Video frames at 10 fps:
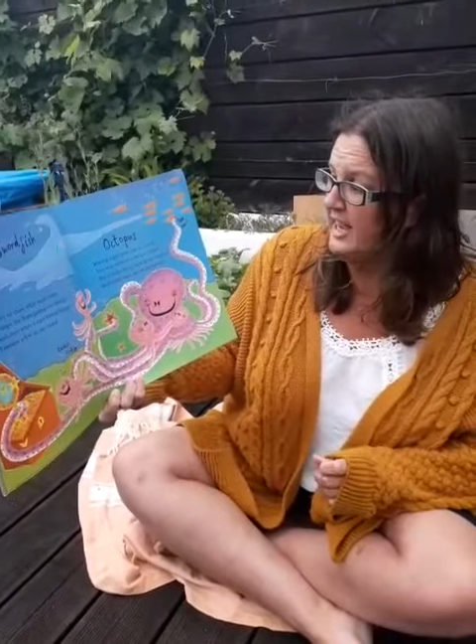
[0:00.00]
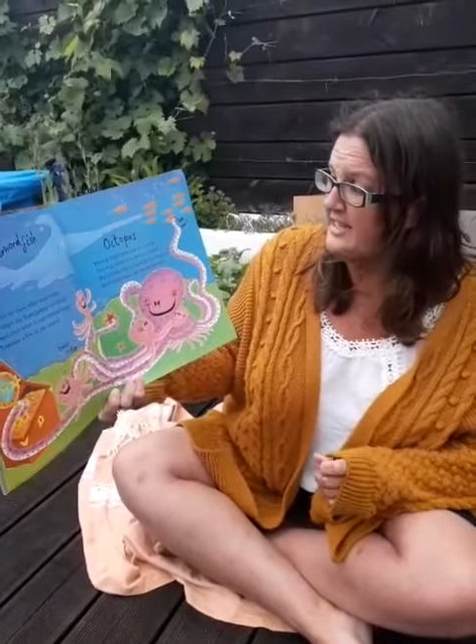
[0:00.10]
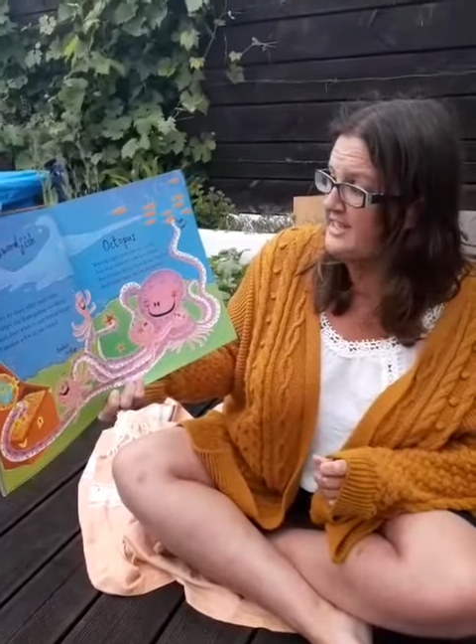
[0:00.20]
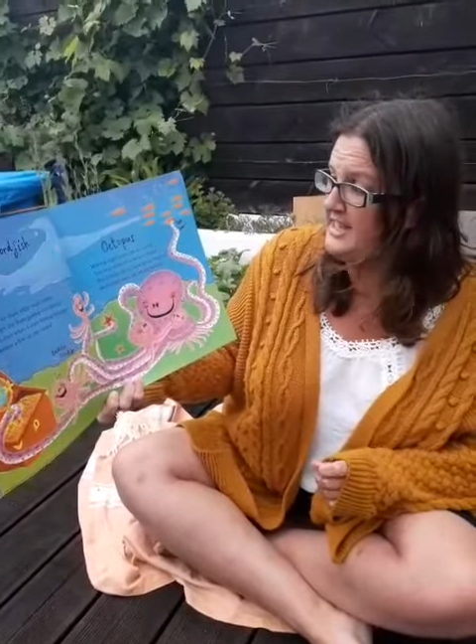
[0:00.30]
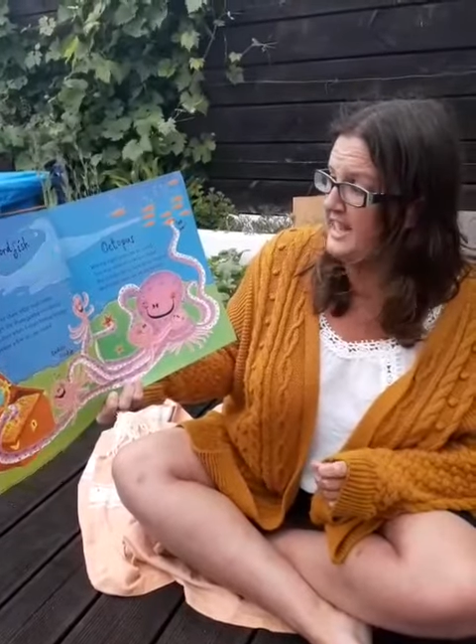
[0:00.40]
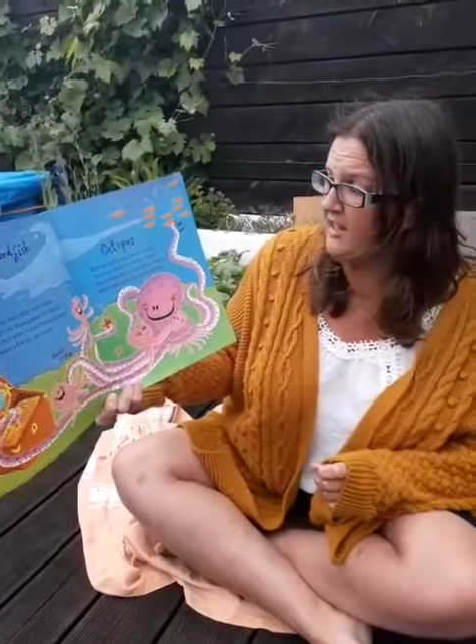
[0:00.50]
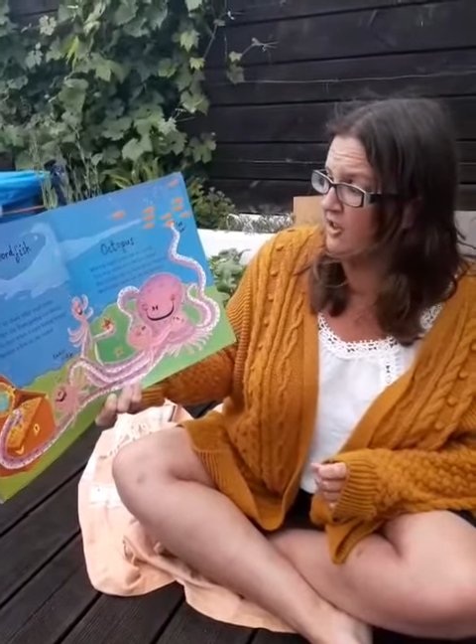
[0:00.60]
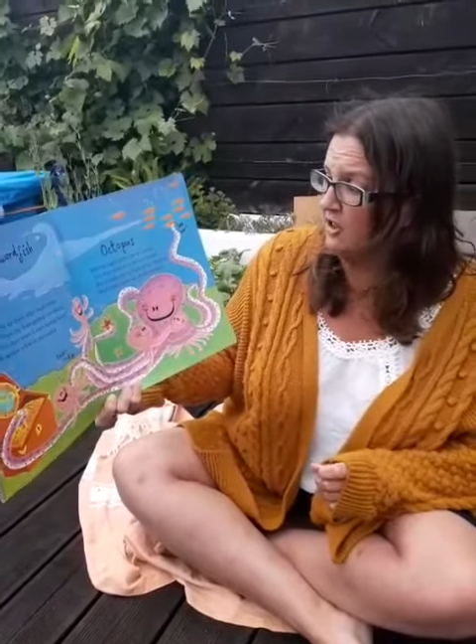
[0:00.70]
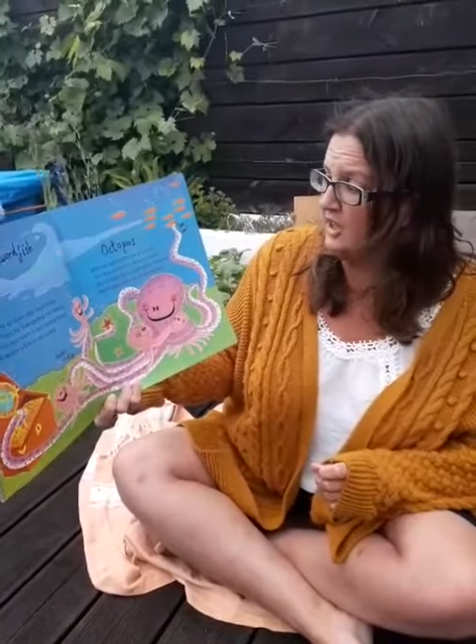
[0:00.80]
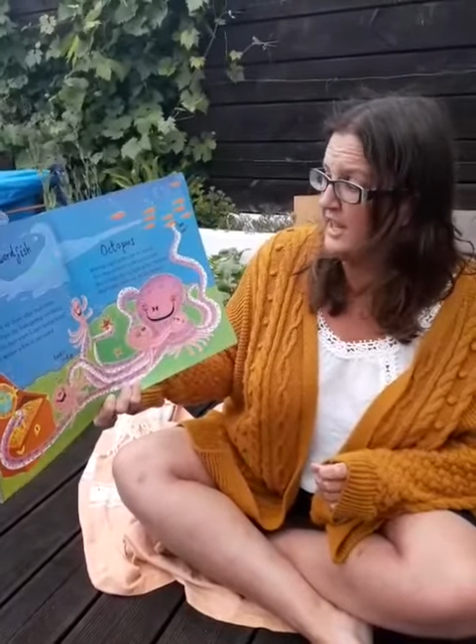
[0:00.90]
and
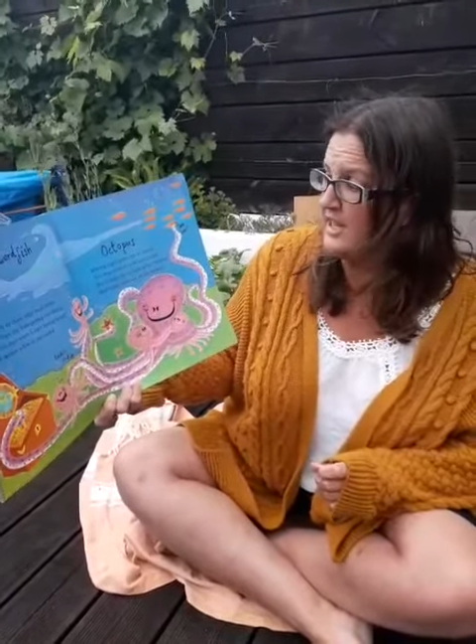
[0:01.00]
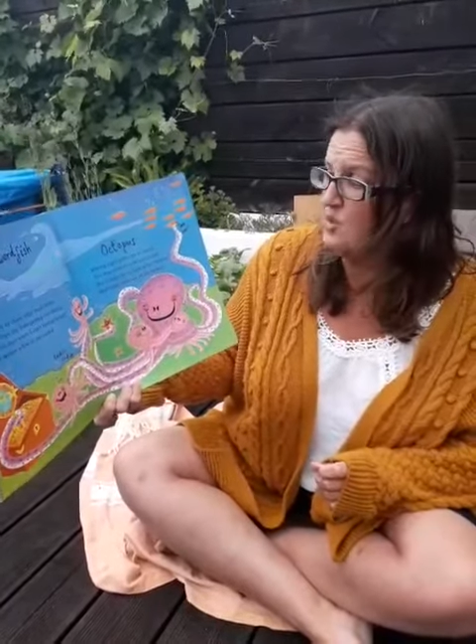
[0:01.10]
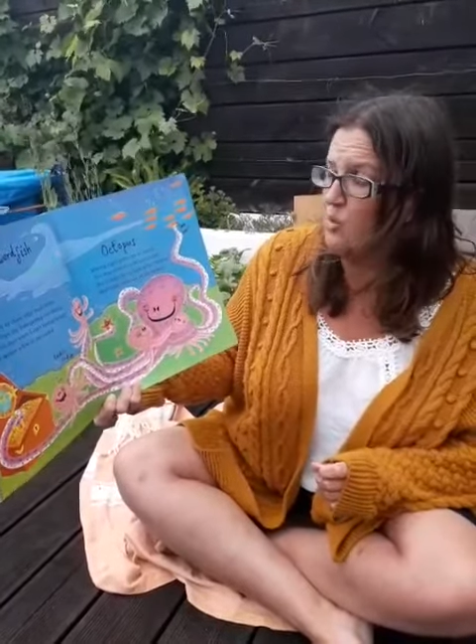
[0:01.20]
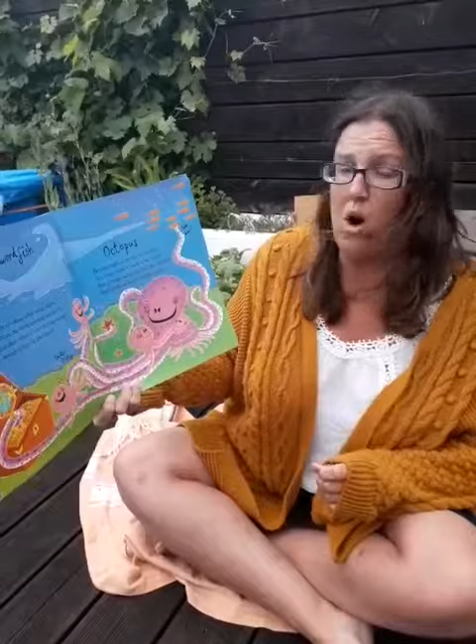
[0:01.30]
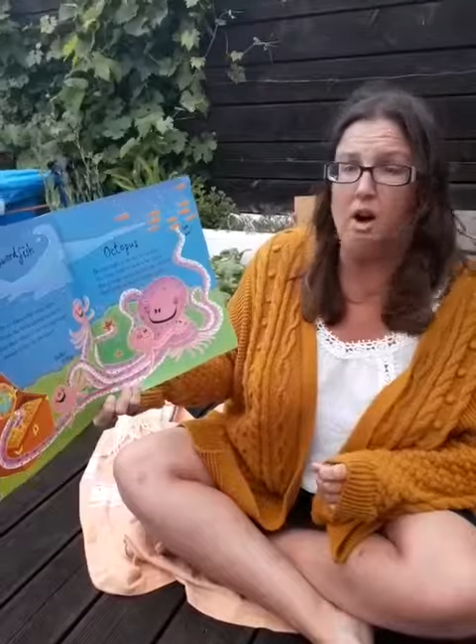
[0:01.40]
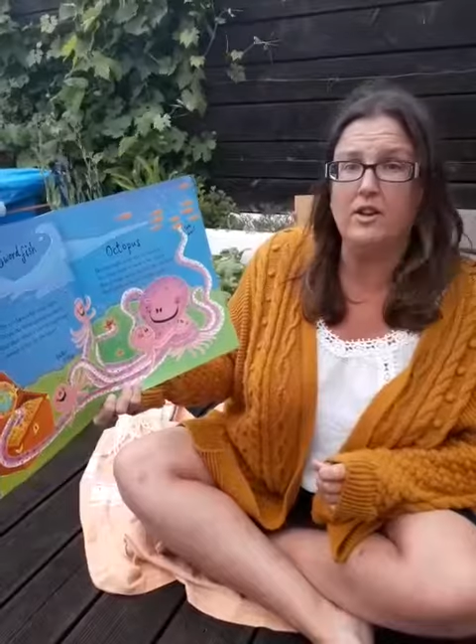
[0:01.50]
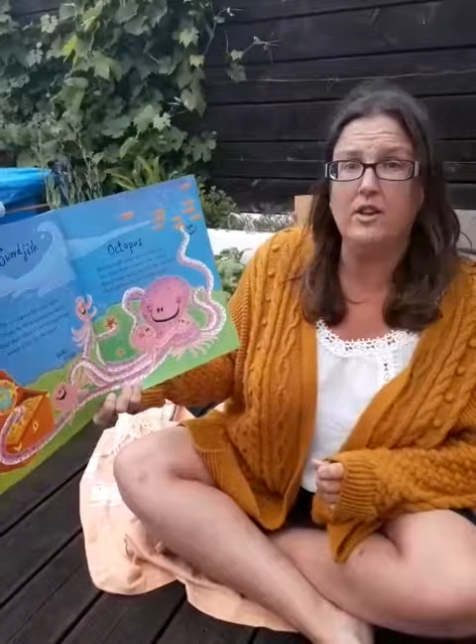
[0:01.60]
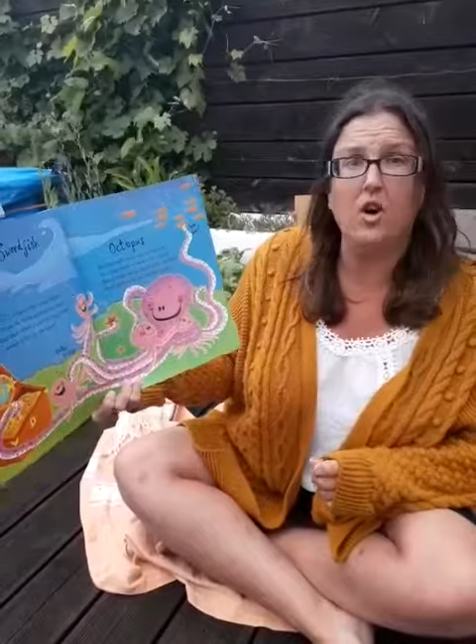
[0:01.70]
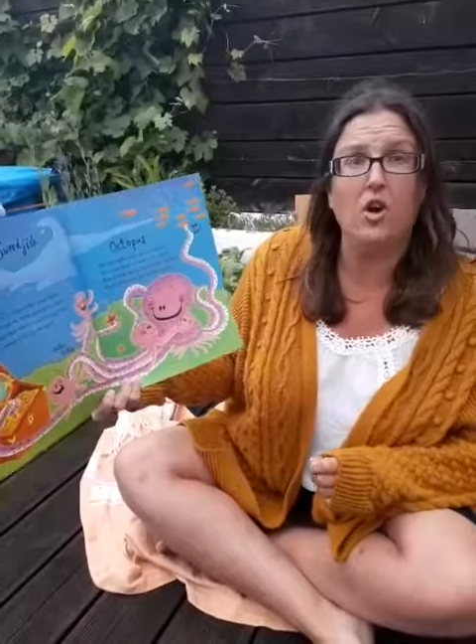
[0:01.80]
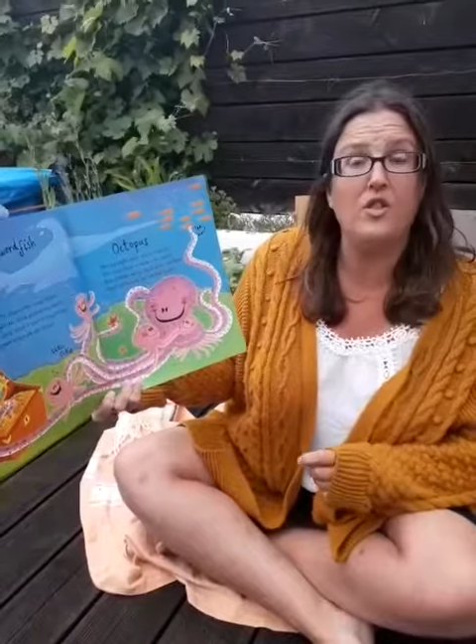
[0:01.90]
tickle each
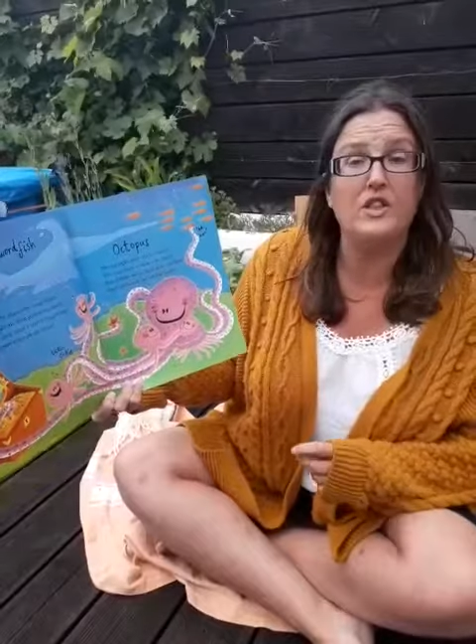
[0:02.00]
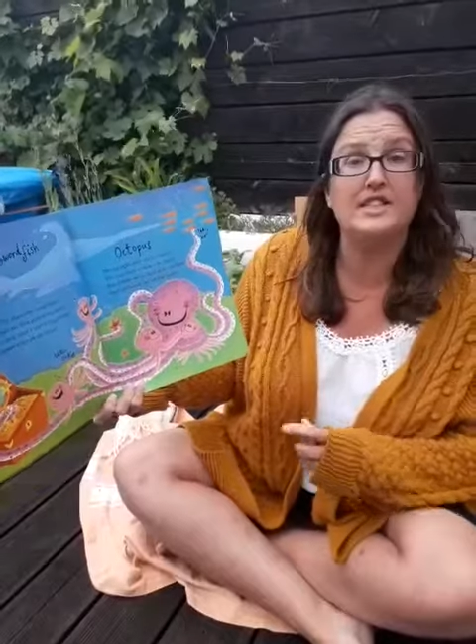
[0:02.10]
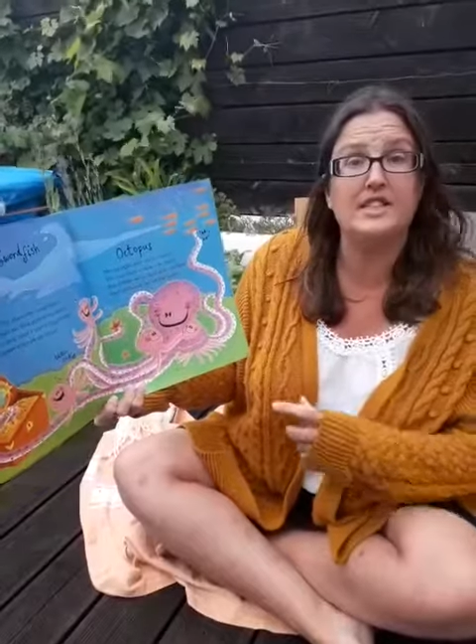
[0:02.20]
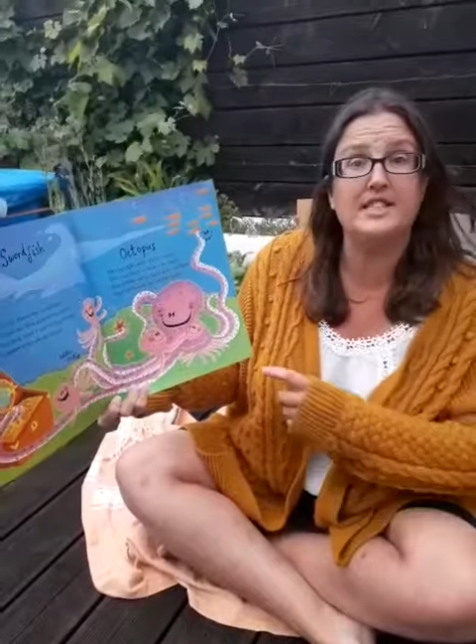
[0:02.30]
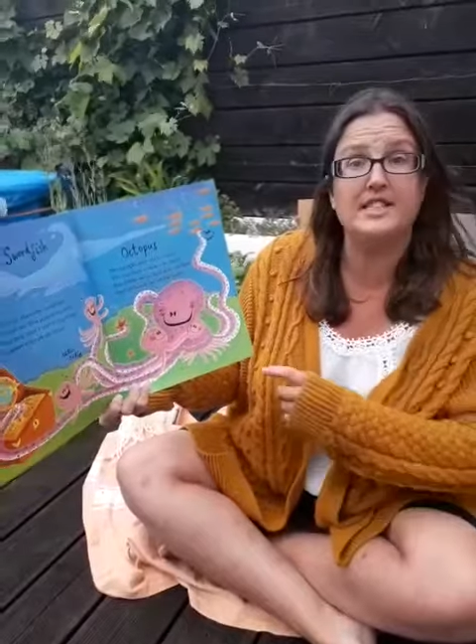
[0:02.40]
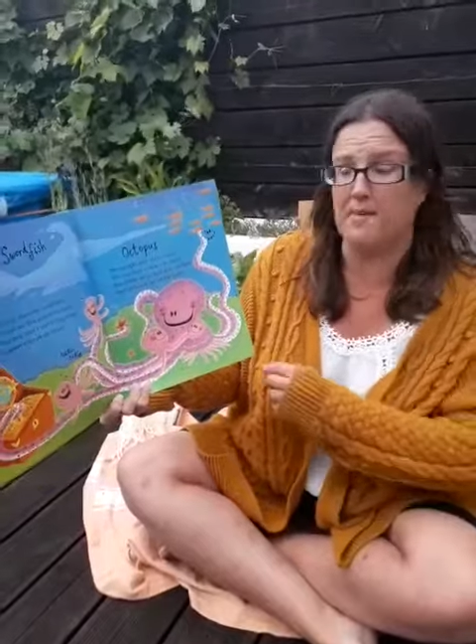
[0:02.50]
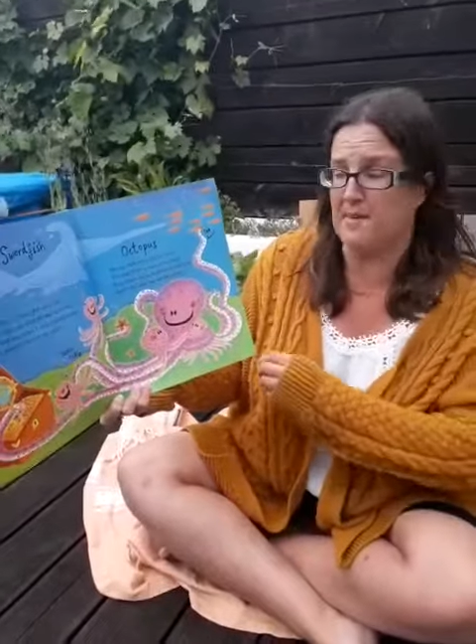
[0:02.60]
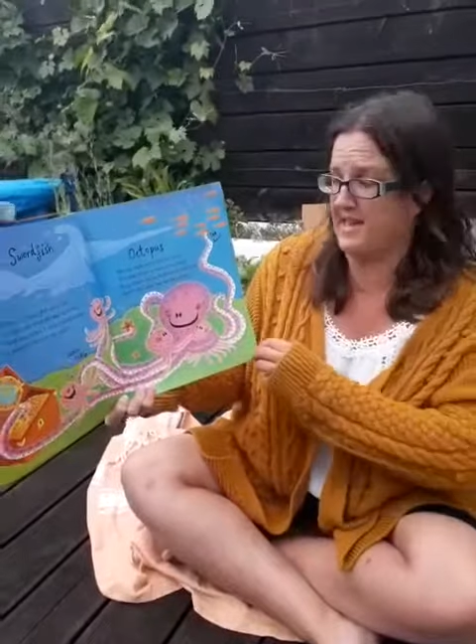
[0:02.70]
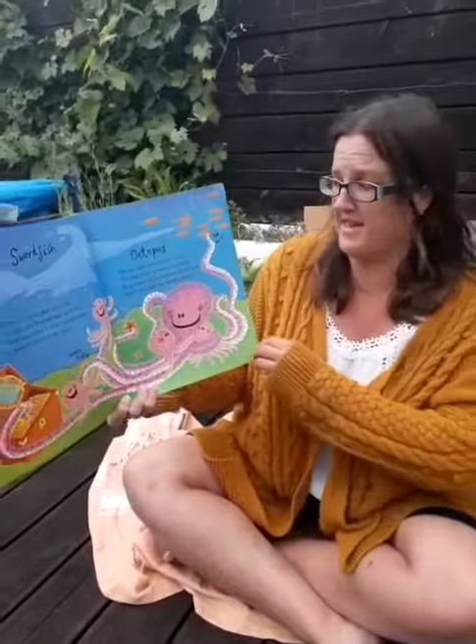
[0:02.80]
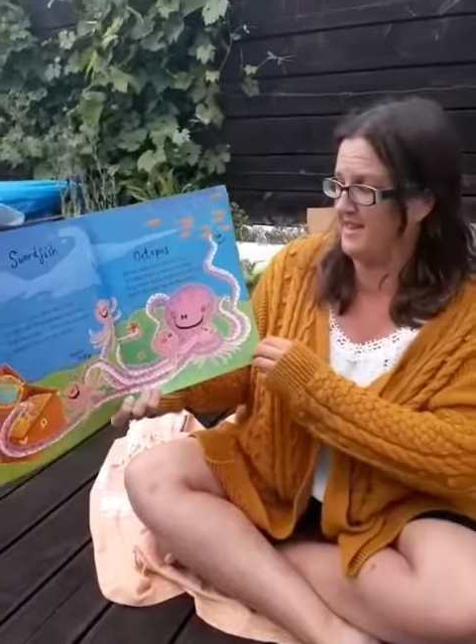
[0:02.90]
one on the
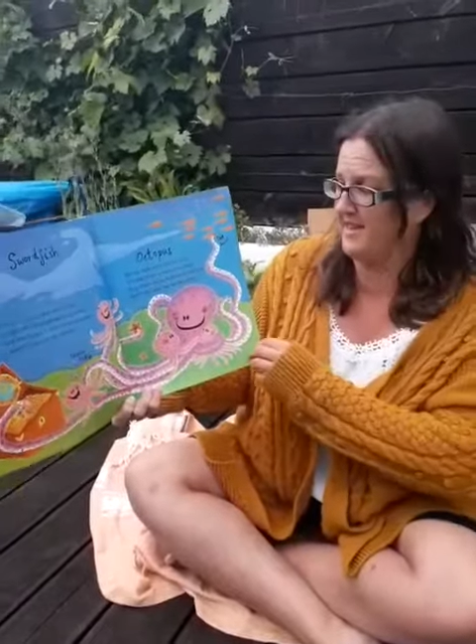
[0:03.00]
tummy.